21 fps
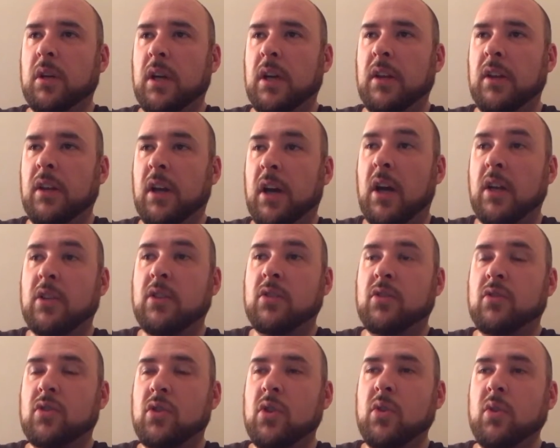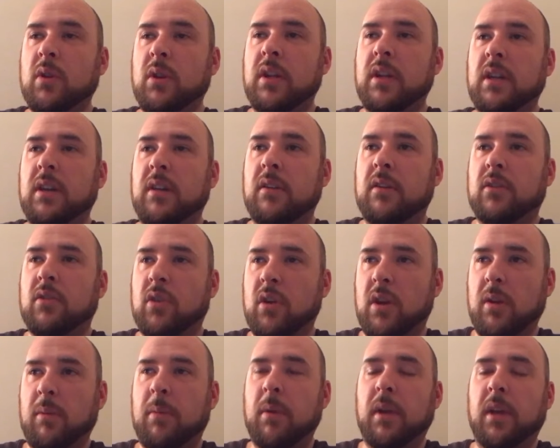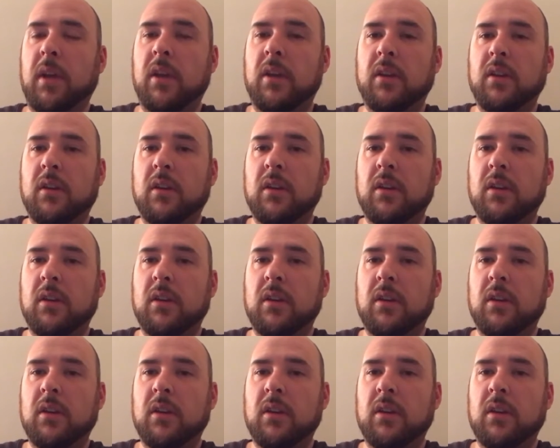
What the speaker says: are truly creepy.